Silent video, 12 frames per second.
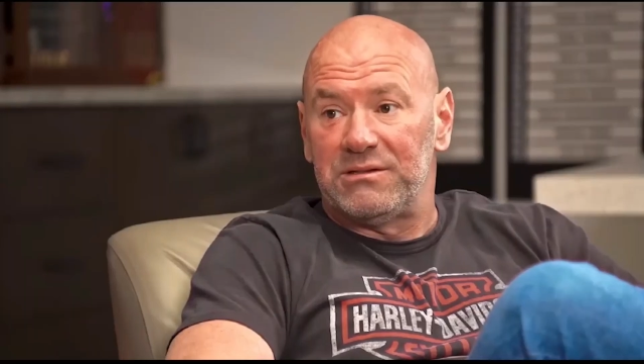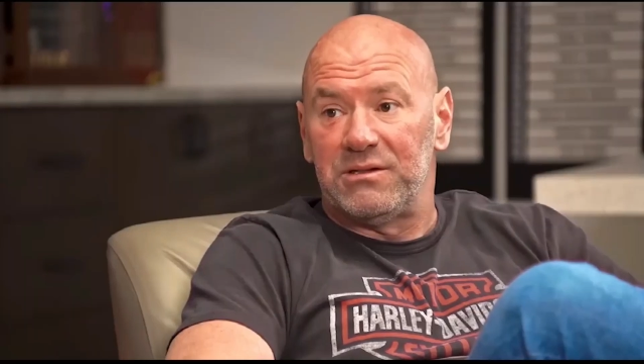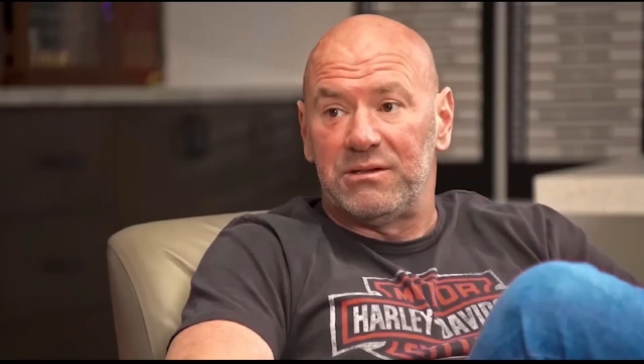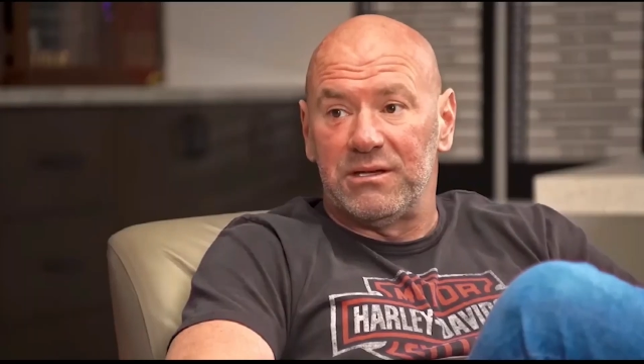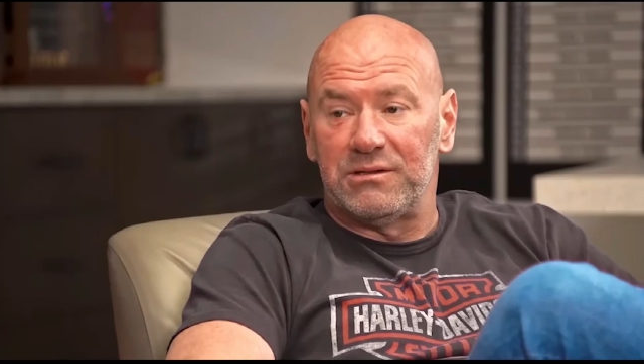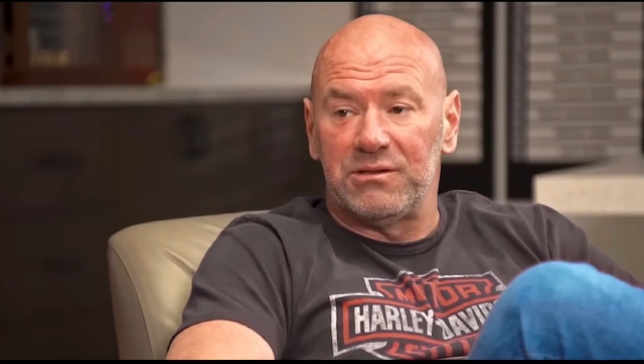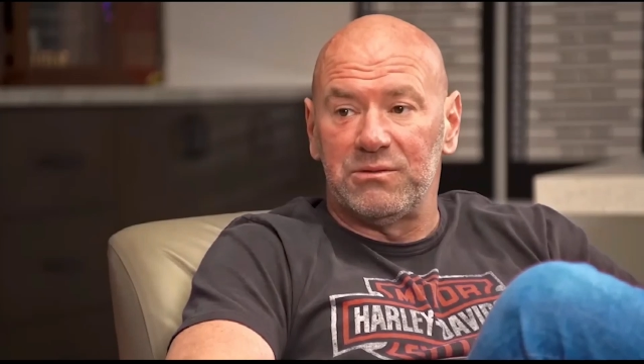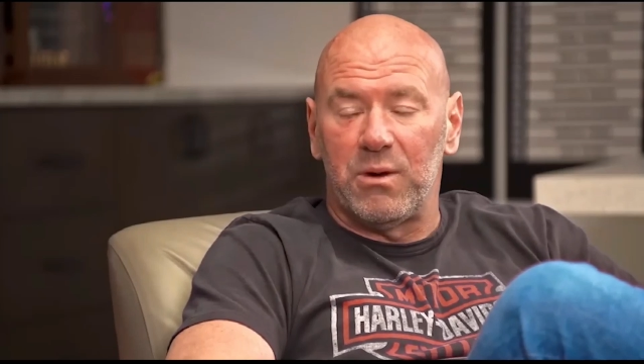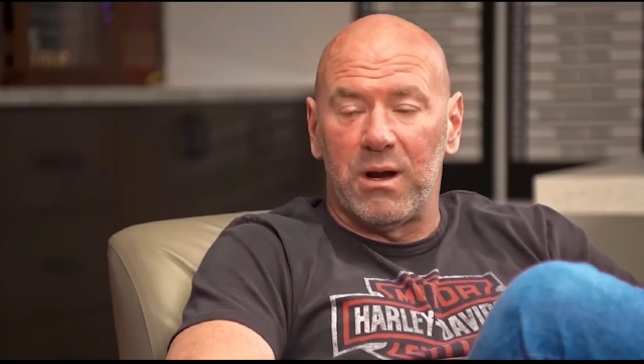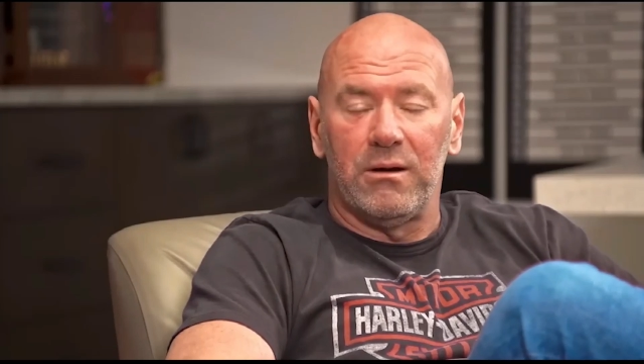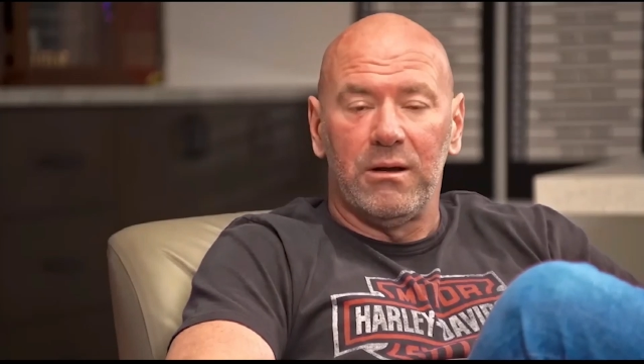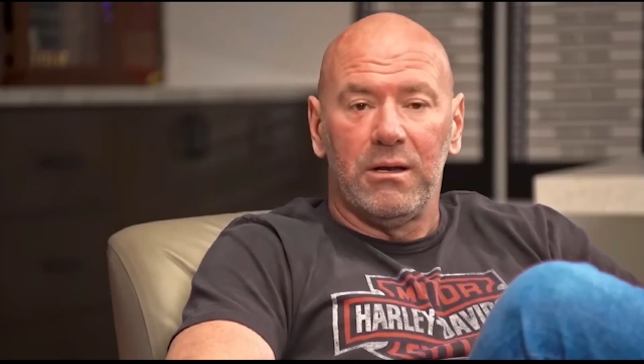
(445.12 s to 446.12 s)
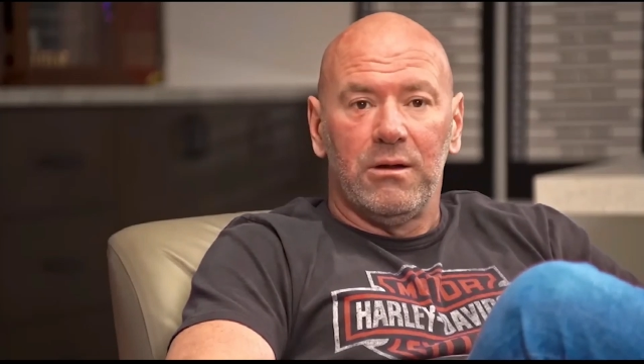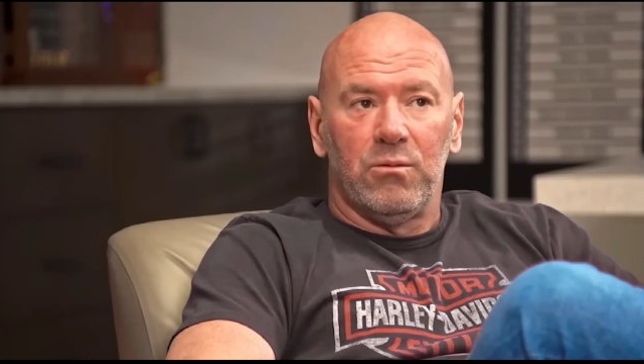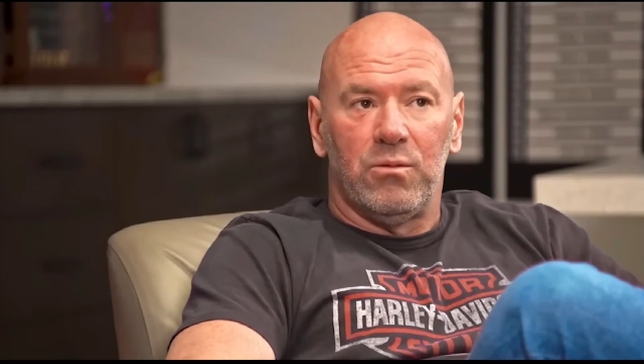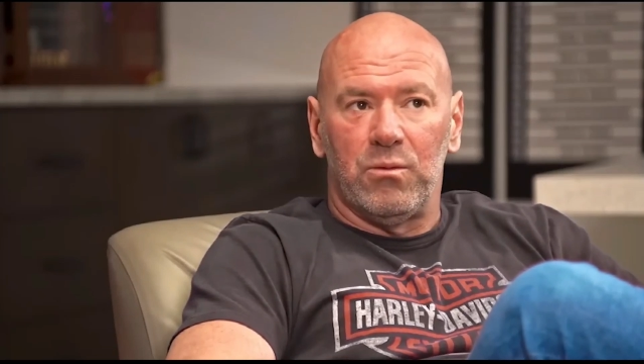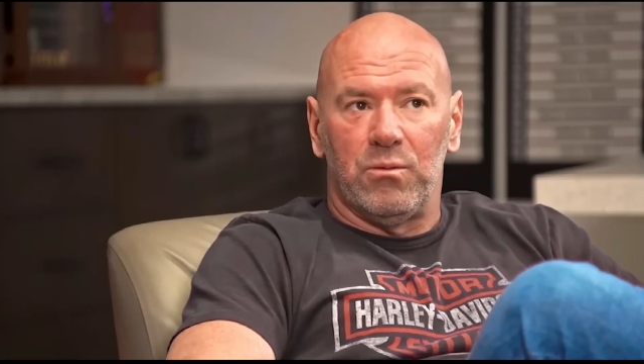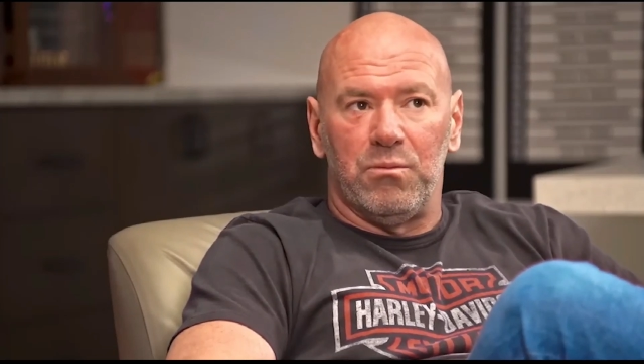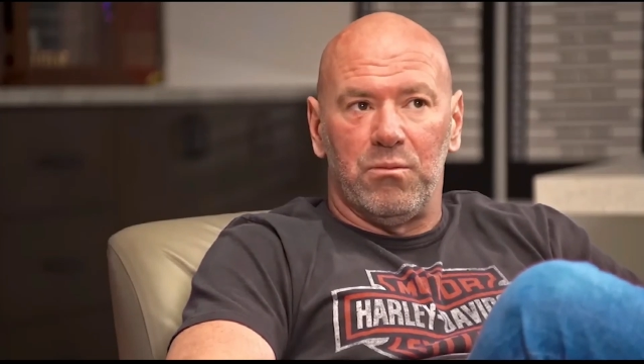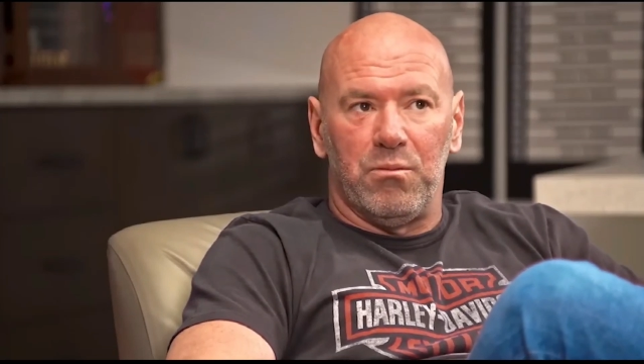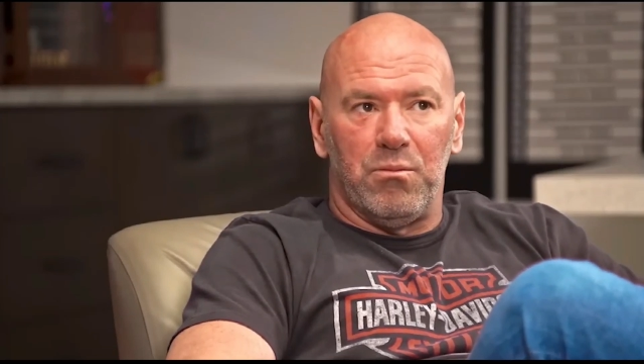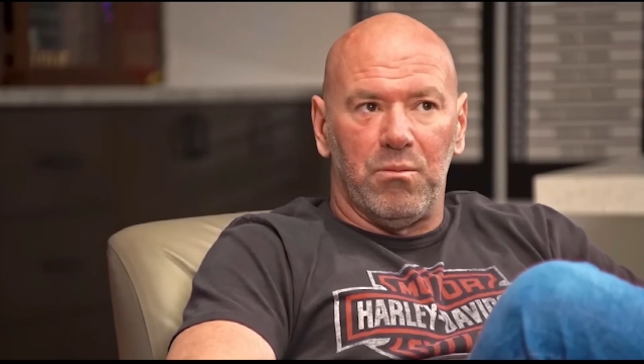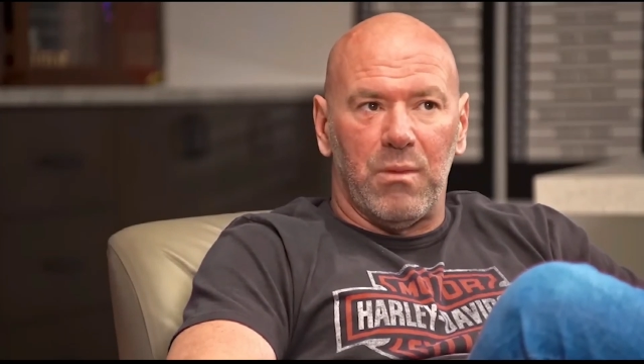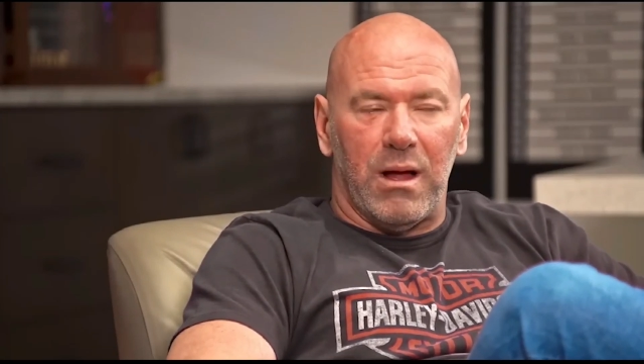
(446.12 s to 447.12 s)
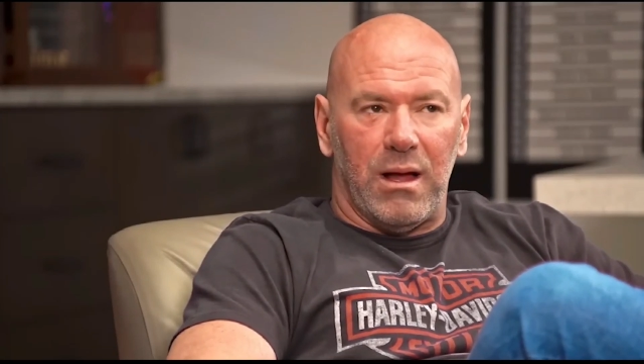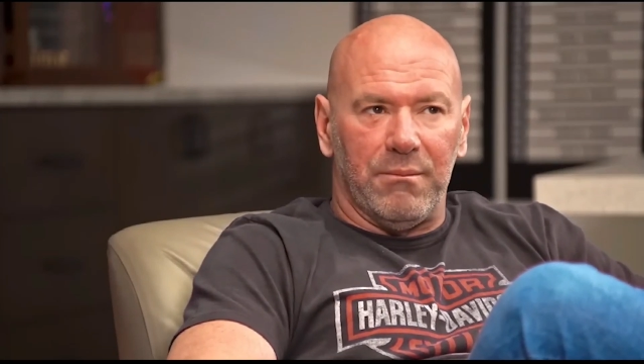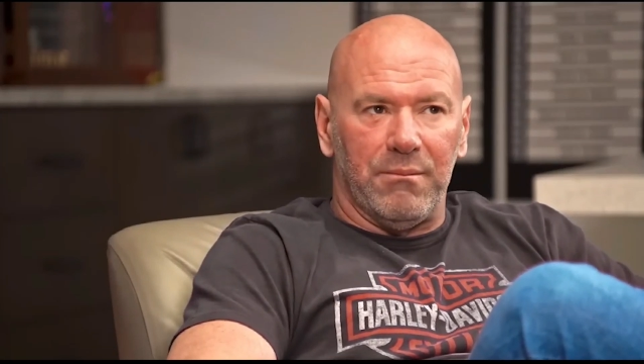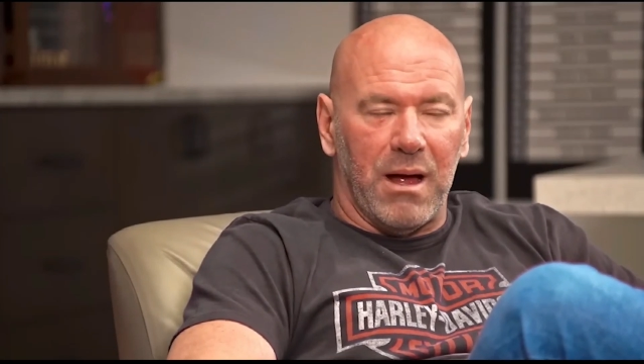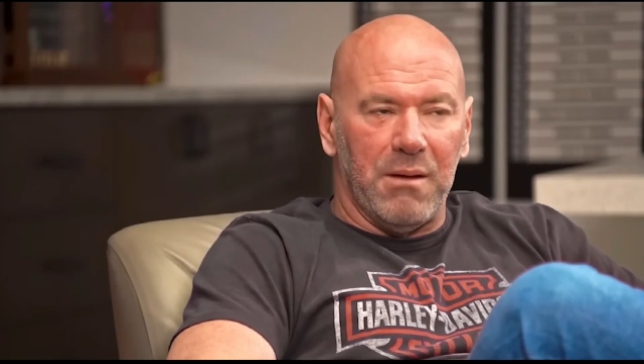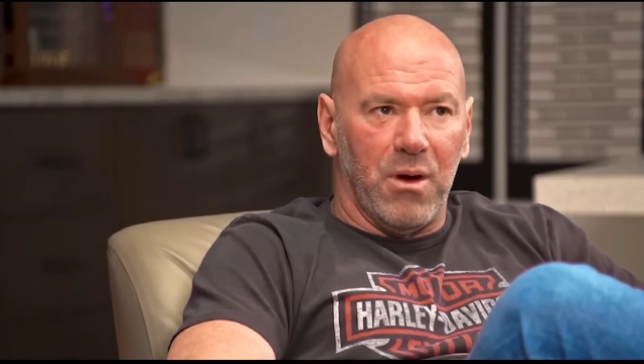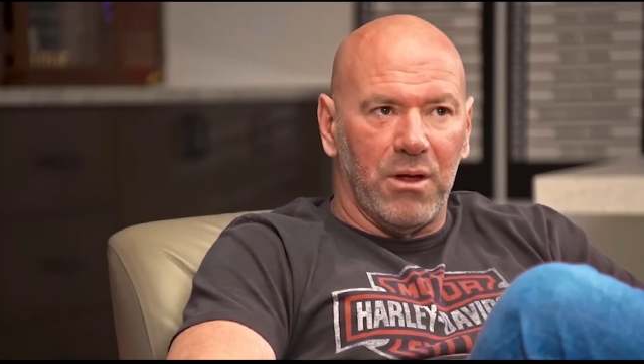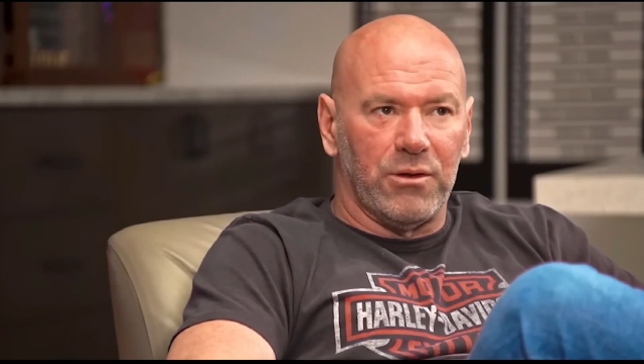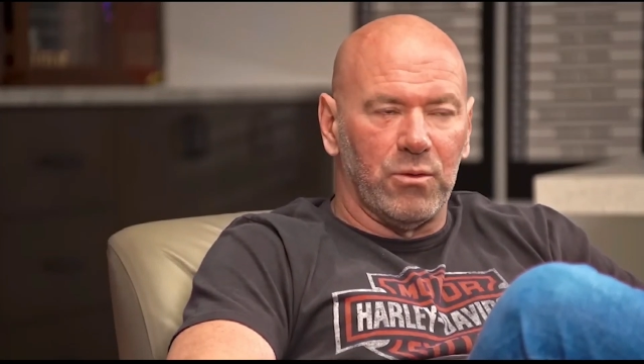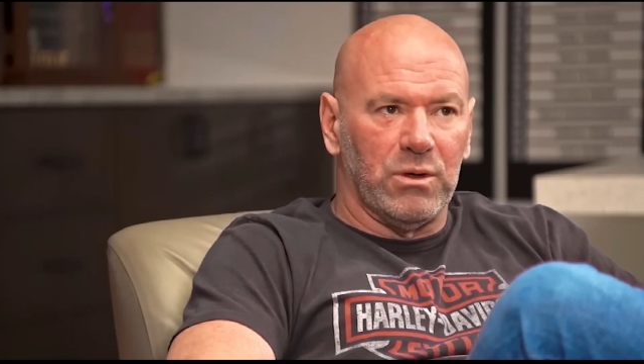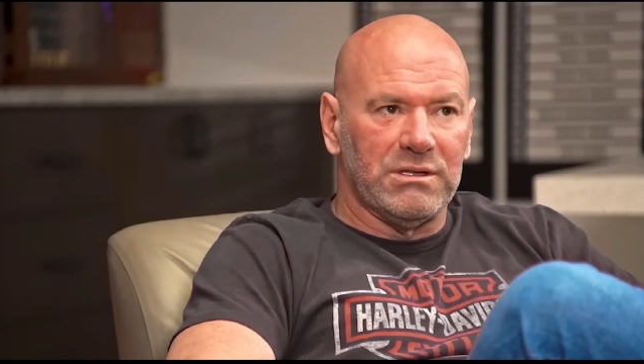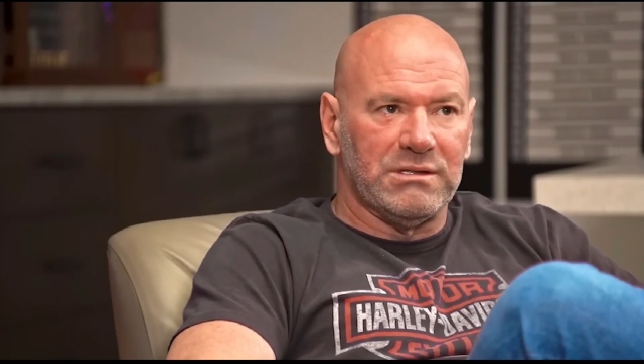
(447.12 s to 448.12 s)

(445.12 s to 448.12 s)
given to other fighters who've been caught using performance